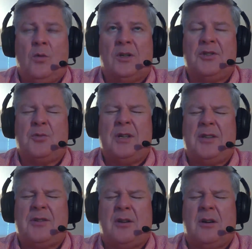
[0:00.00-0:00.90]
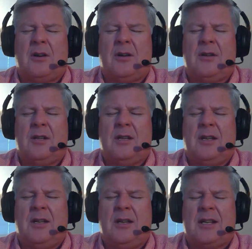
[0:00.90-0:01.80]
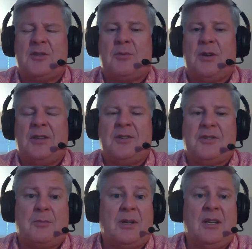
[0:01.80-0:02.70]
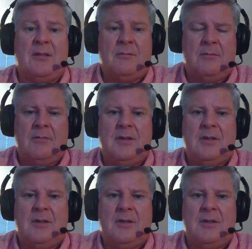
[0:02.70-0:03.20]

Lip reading: once we start the expirations up again,